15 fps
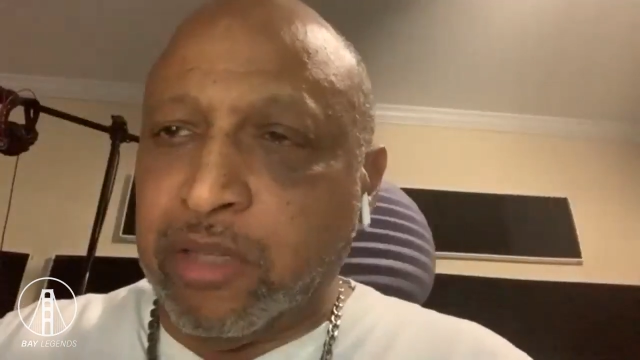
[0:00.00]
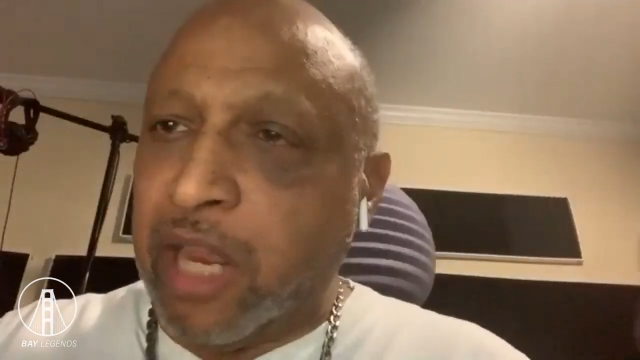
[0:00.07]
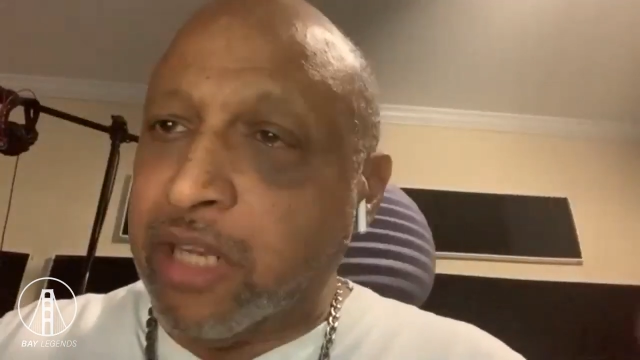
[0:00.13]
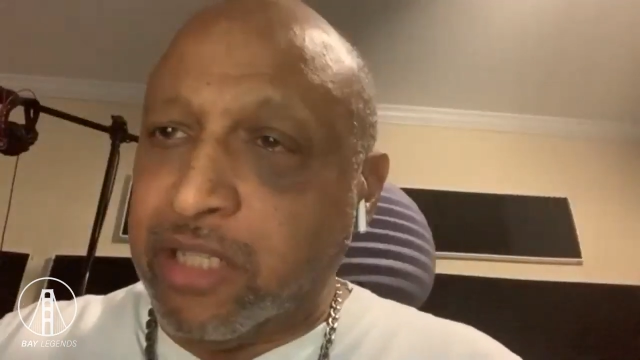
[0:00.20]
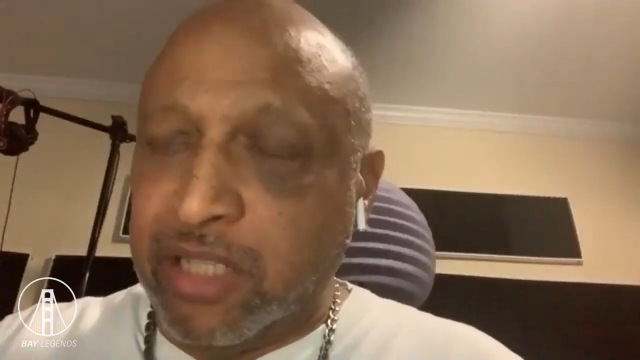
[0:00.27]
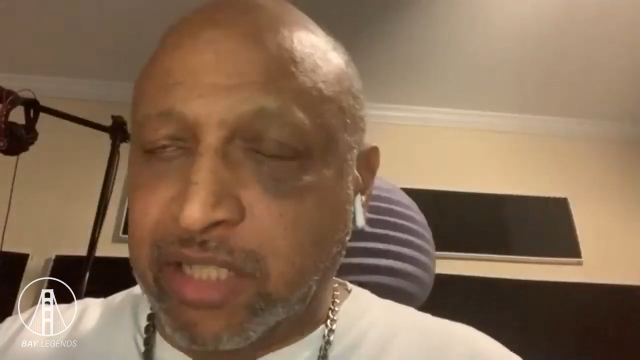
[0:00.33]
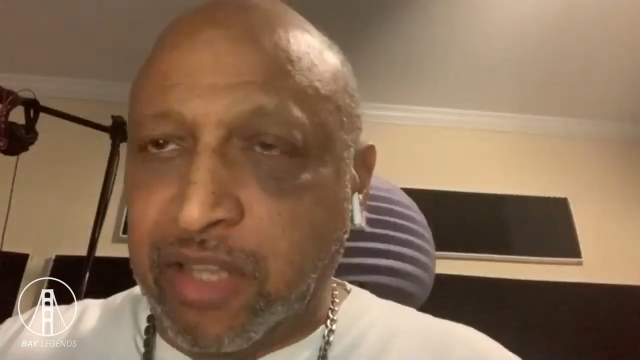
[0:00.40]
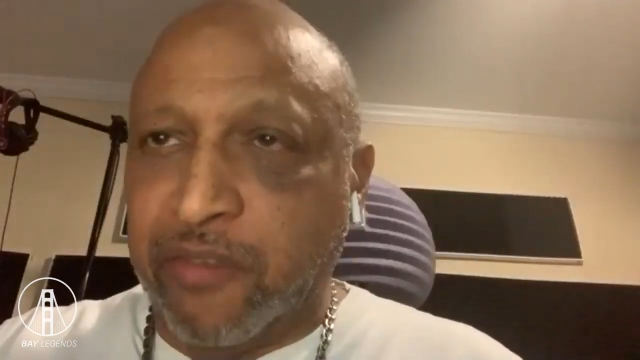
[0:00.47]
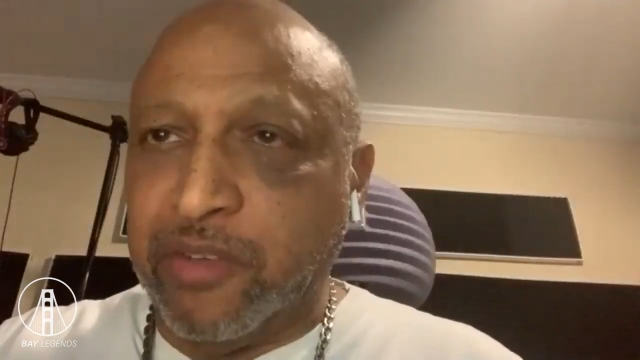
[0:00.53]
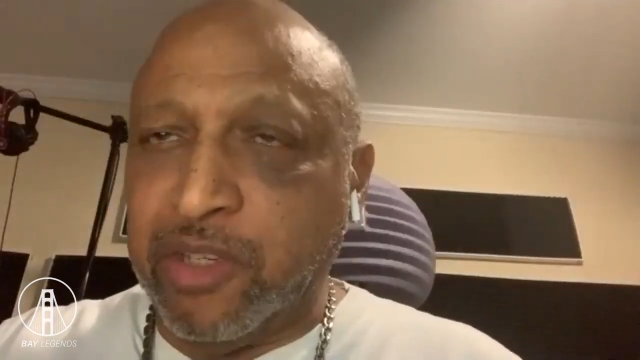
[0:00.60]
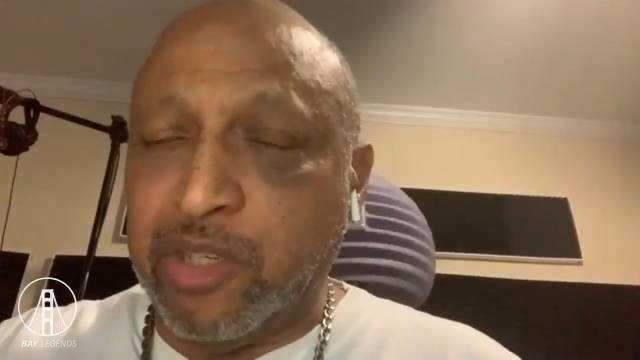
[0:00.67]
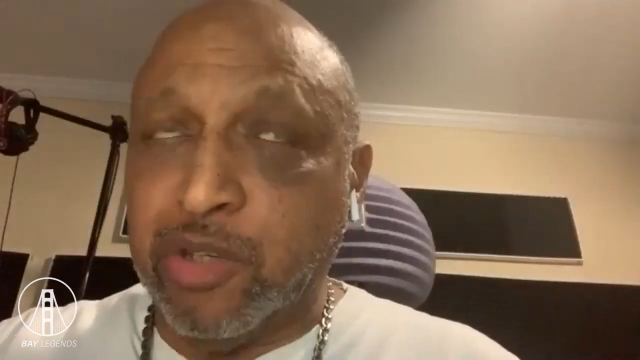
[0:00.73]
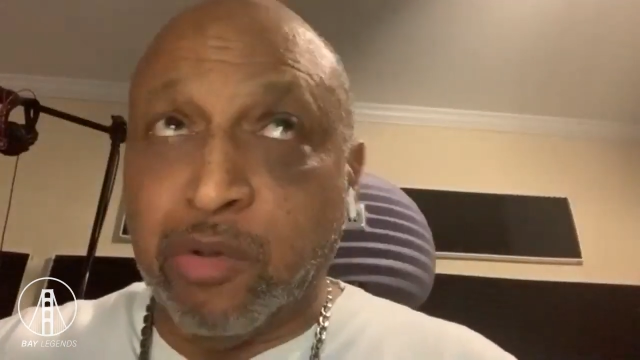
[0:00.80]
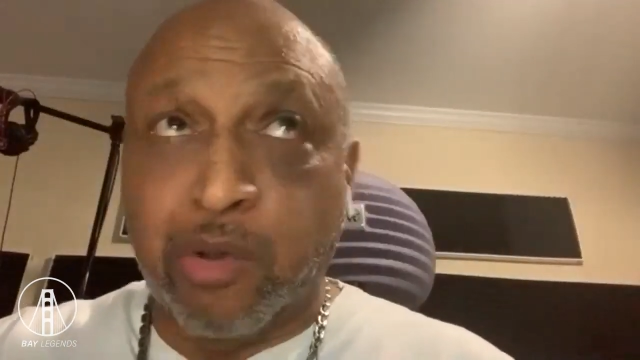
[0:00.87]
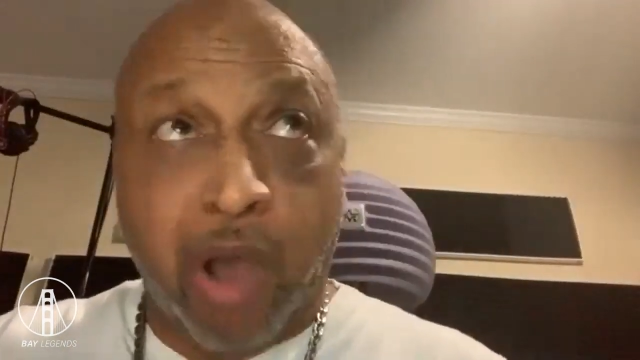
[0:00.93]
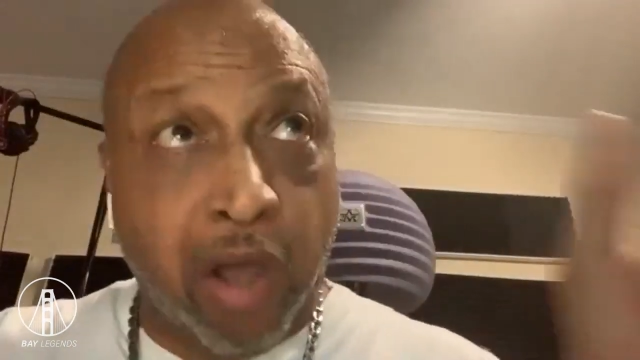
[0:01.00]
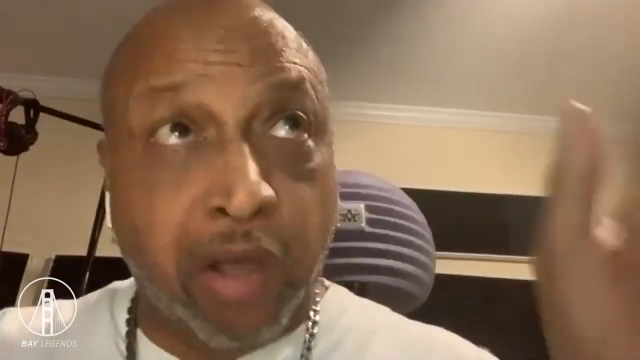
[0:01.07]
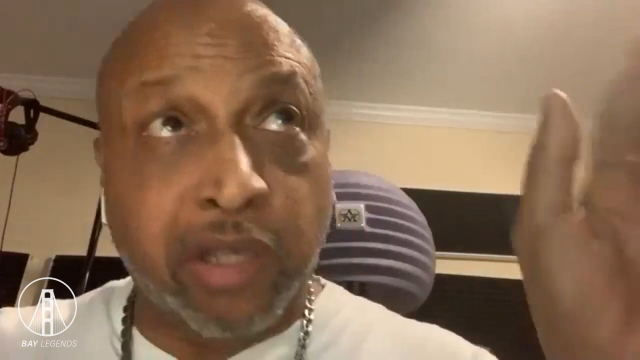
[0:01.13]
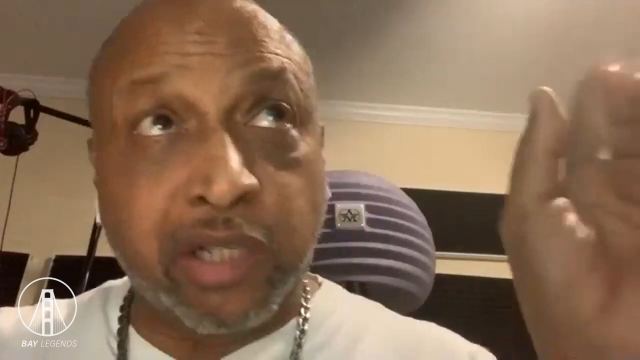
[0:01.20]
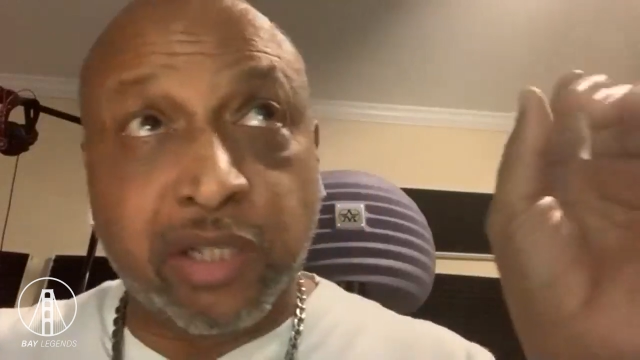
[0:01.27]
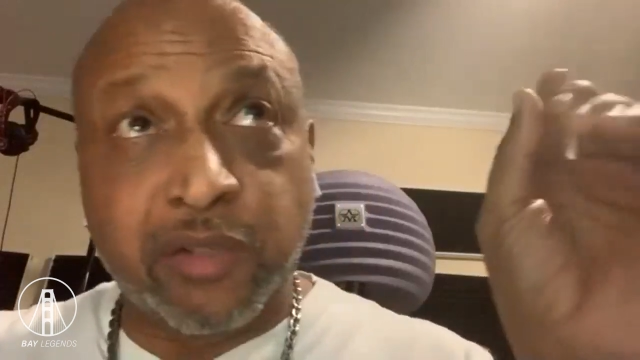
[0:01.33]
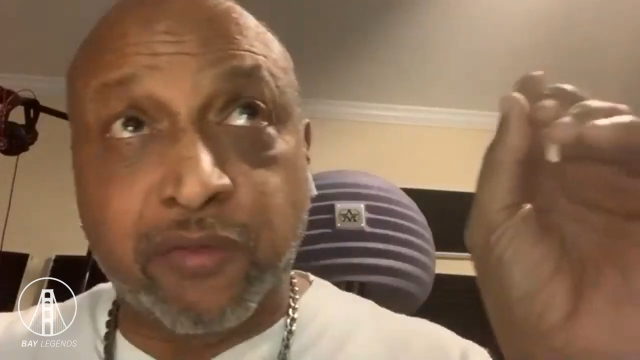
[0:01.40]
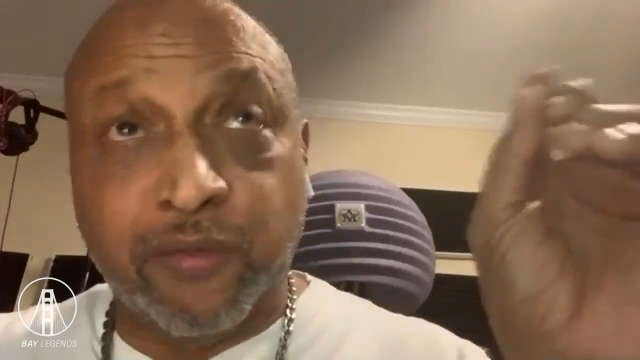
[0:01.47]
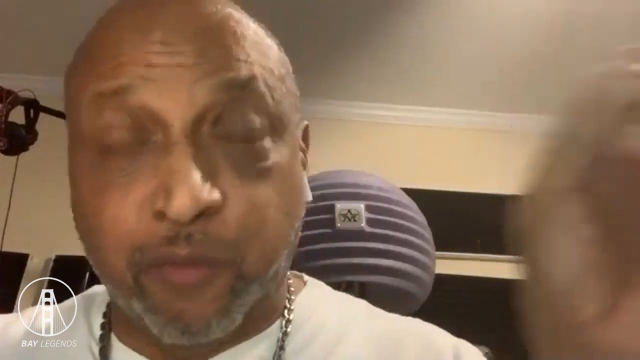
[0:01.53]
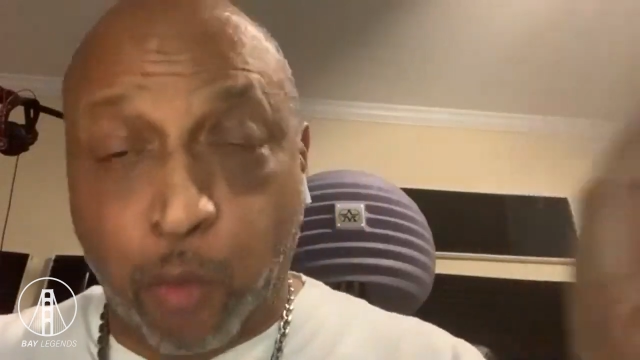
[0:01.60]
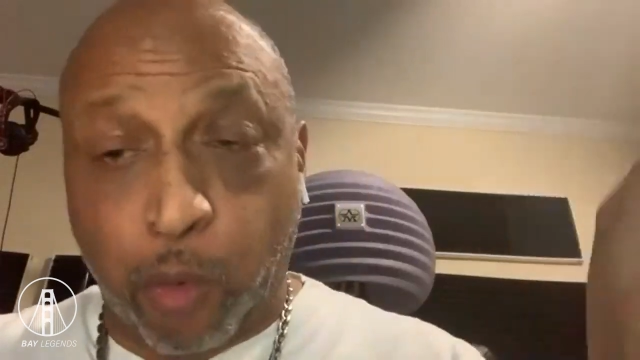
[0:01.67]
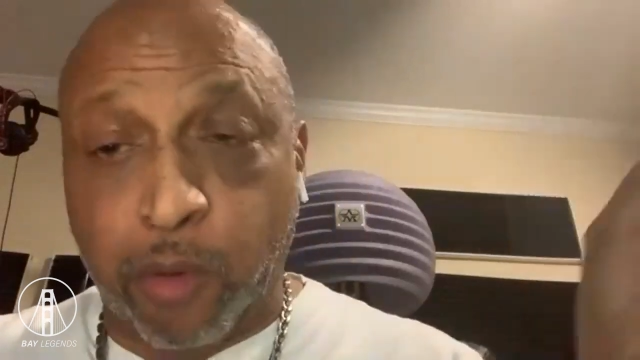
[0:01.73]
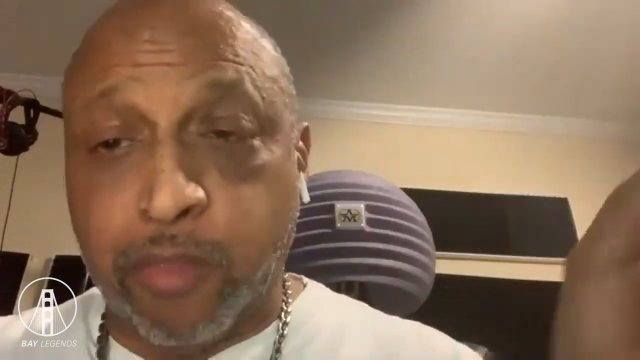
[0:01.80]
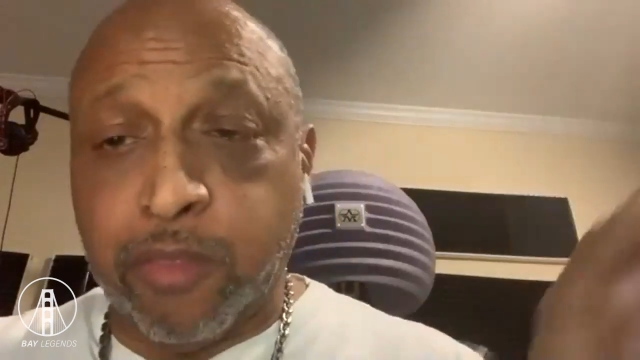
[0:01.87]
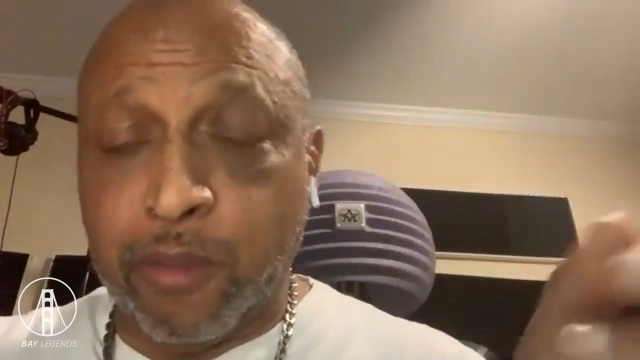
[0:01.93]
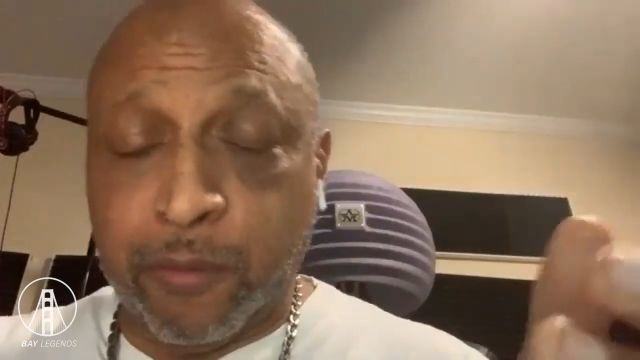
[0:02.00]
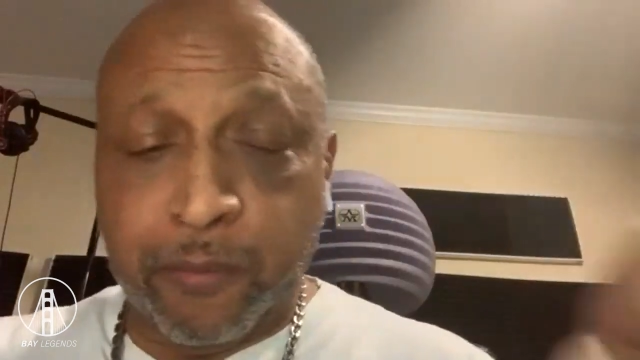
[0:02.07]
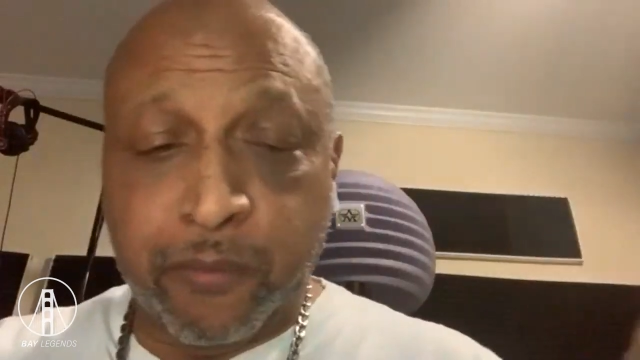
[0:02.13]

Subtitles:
1972, August 4th,